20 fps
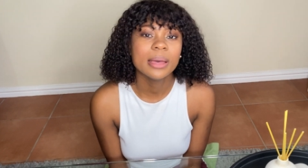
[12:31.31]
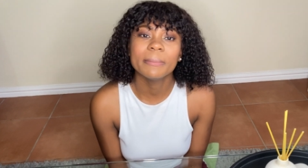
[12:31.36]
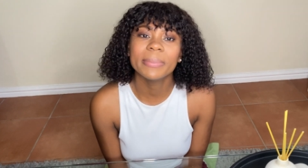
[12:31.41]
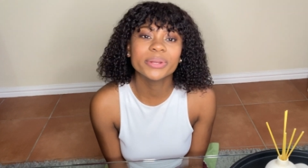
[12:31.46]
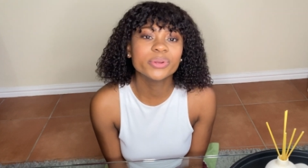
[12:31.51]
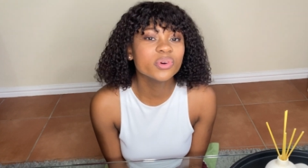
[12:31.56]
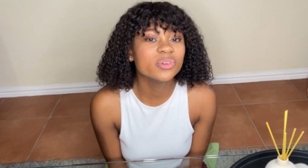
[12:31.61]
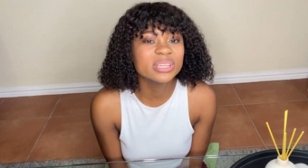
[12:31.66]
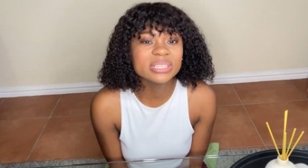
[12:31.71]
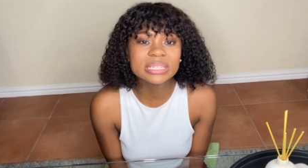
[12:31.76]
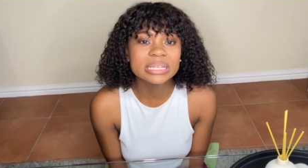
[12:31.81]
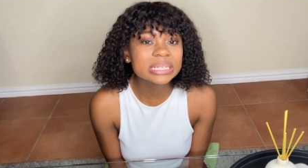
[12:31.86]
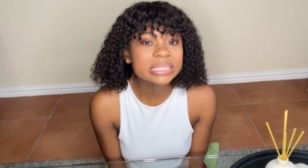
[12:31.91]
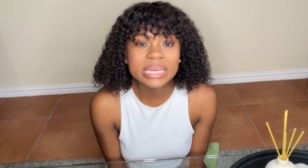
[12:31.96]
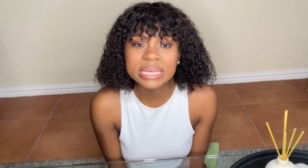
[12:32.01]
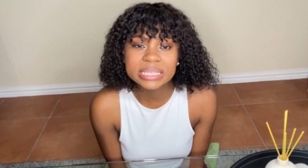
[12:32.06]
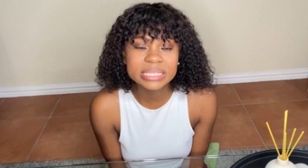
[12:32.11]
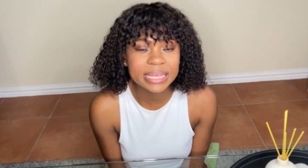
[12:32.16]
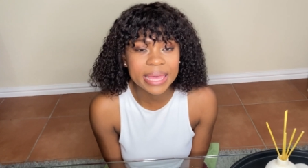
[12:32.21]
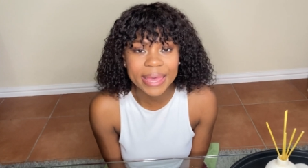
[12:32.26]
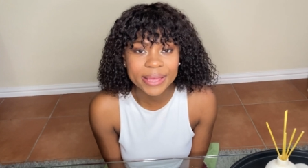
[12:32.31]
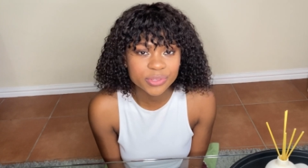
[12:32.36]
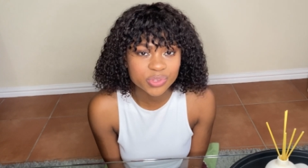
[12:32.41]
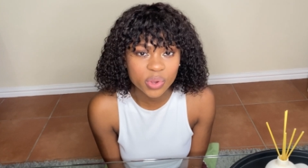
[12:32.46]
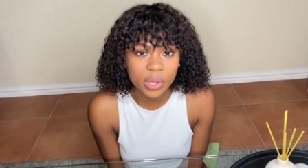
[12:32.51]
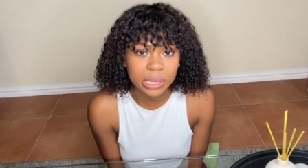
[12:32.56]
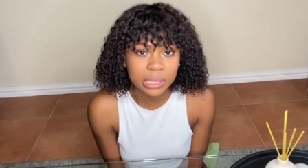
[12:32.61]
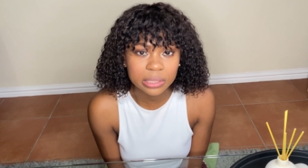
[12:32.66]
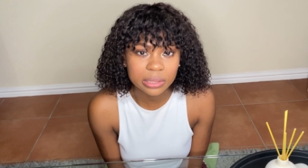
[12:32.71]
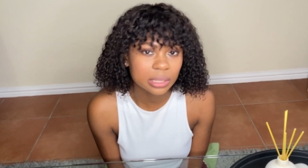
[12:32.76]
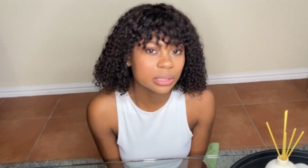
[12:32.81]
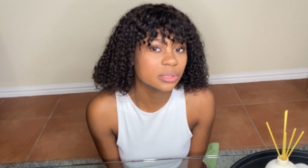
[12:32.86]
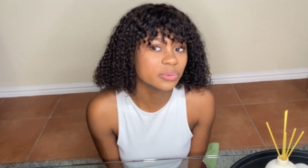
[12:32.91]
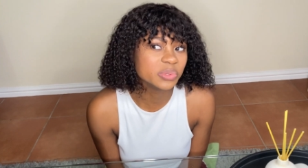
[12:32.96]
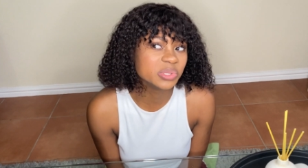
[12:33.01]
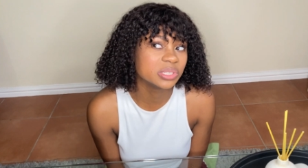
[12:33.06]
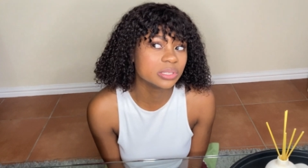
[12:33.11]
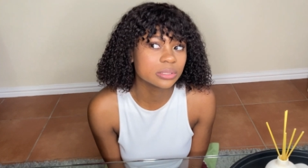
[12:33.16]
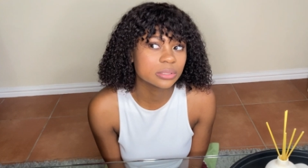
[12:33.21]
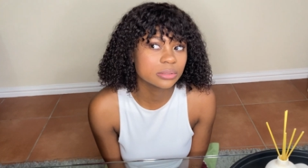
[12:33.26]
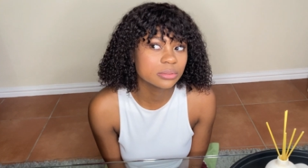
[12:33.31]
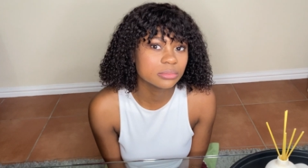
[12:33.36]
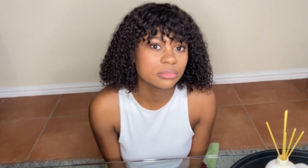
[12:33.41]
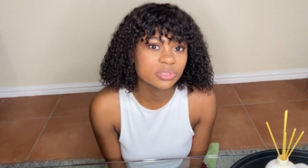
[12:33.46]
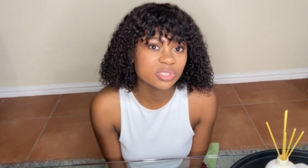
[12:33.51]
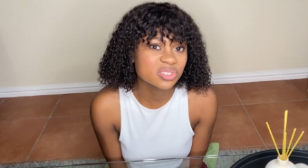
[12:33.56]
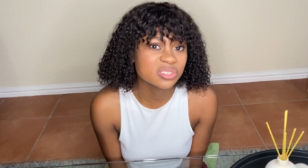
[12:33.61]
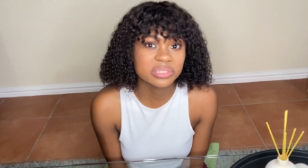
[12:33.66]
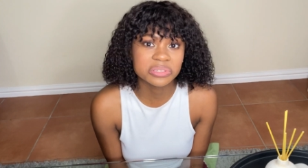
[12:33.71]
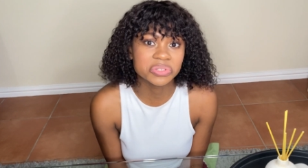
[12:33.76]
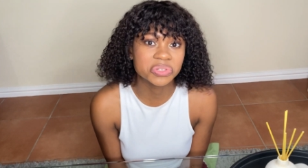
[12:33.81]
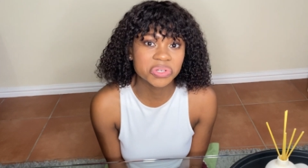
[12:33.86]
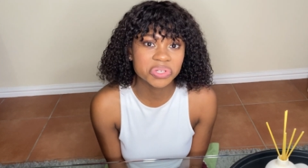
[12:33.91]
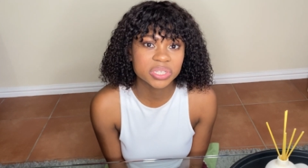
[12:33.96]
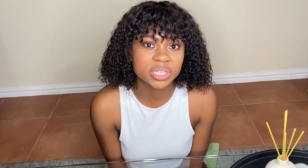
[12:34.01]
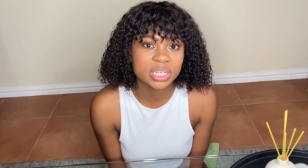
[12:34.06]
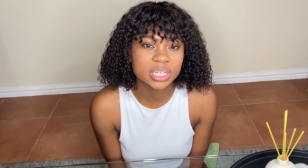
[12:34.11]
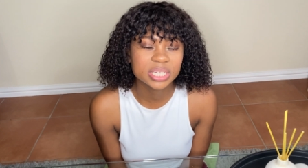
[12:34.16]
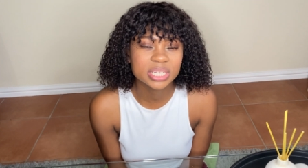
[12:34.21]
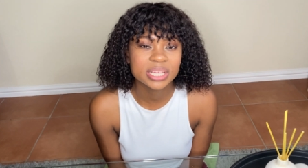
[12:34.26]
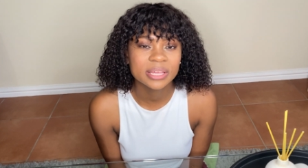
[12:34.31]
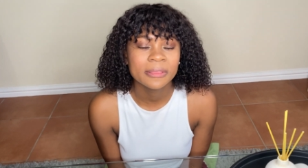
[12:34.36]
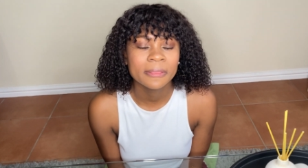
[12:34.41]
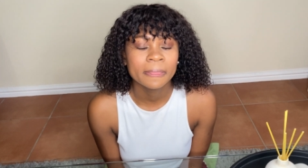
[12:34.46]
But no, they didn't take scans or anything. They just inserted it.